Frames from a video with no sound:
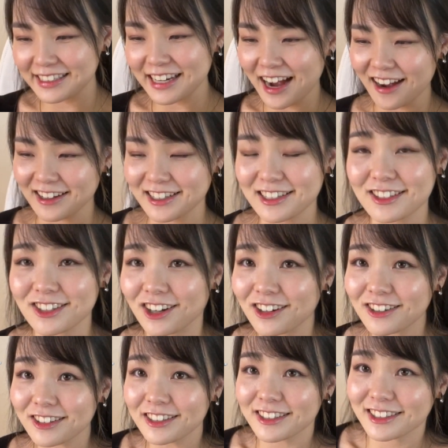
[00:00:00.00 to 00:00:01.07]
I
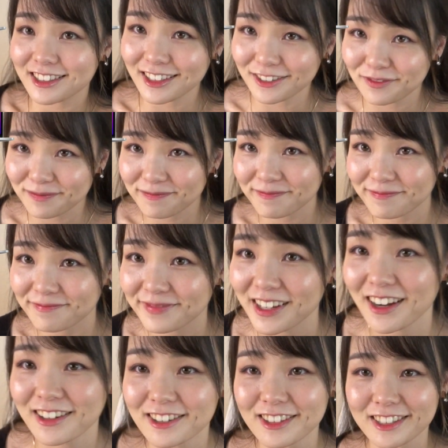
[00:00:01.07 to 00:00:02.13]
struggle to
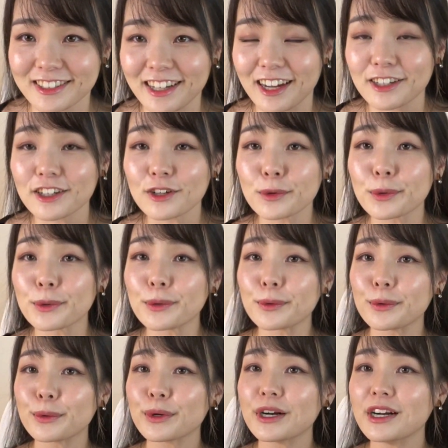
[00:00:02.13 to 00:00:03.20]
understand
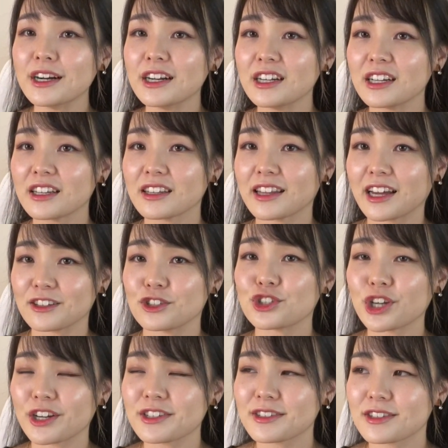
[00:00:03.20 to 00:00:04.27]
who that
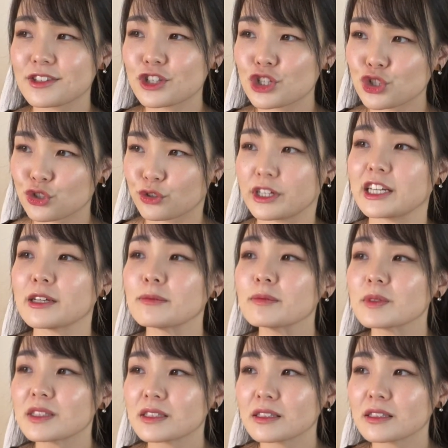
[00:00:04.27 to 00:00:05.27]
just streams